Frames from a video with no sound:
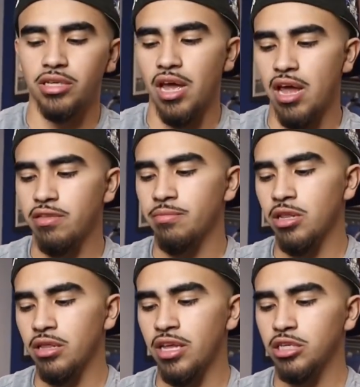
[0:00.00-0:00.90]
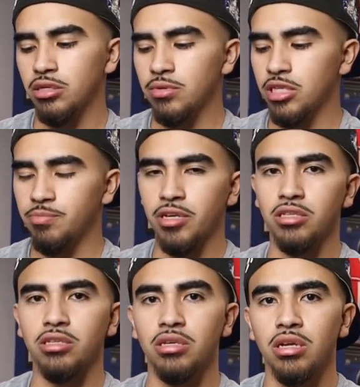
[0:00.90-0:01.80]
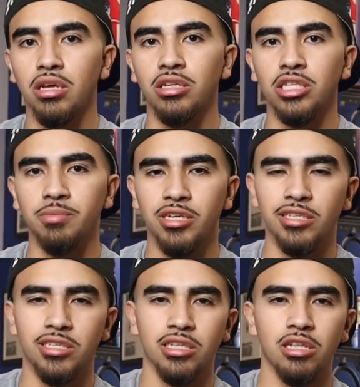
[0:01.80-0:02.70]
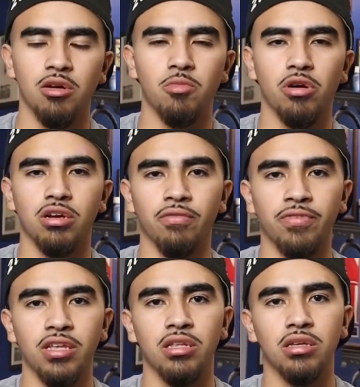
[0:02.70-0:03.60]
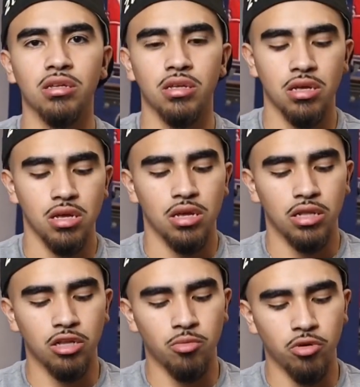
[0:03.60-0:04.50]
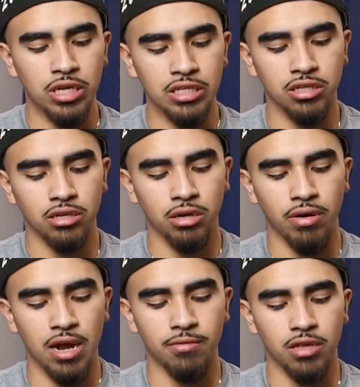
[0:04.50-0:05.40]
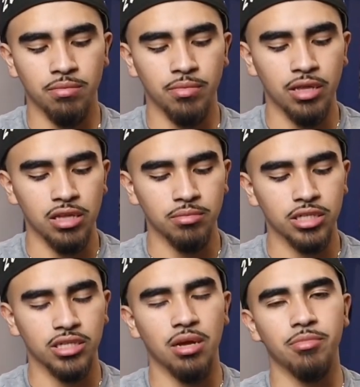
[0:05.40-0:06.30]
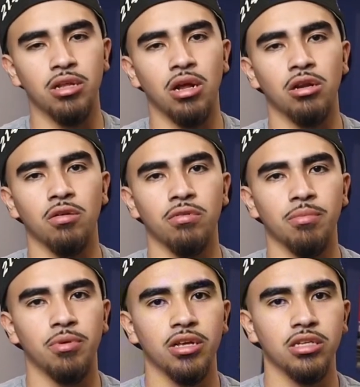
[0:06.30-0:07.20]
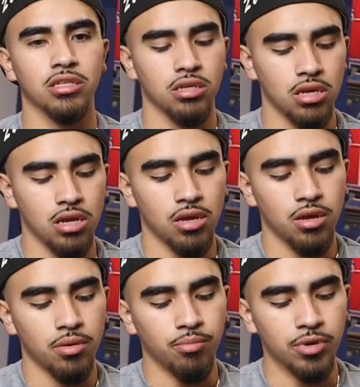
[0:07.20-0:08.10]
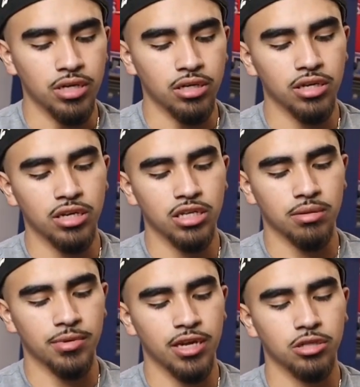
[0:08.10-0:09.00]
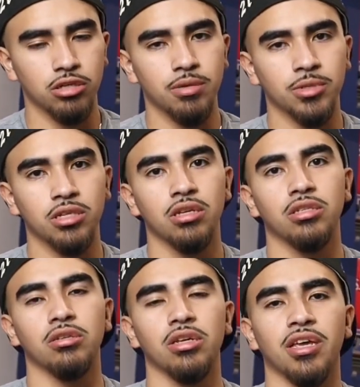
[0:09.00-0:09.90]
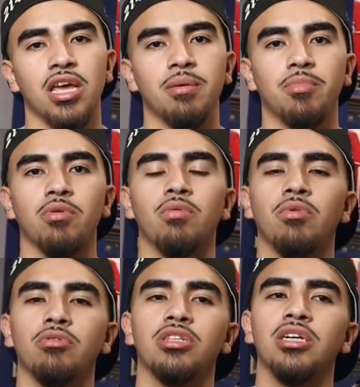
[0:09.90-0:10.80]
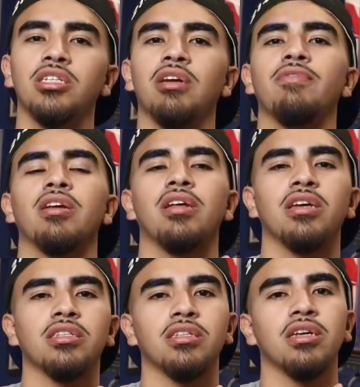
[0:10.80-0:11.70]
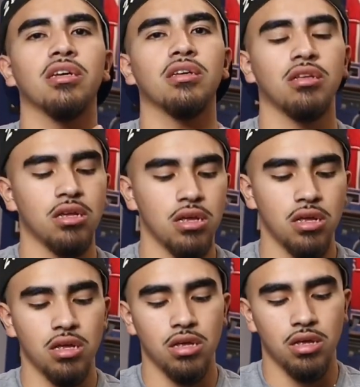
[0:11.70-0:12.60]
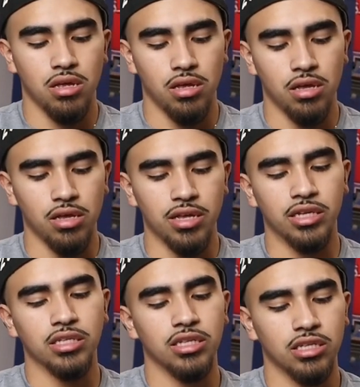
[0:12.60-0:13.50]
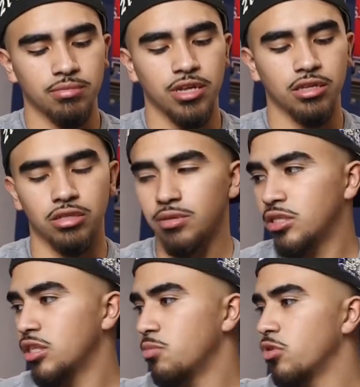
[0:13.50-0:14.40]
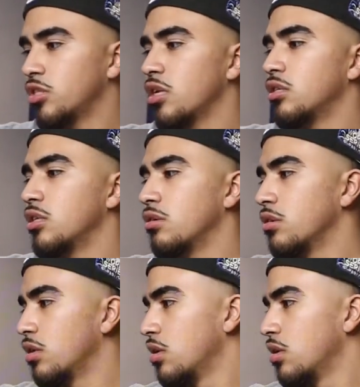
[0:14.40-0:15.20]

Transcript: I have them in the neck strip dispenser just because it's a little more convenient, a little more easier to grab them and them just not being all over the place. But you're gonna need some neck strips so the cape won't touch every client's neck. And yeah, just get some neck strips, it's just more sanitary.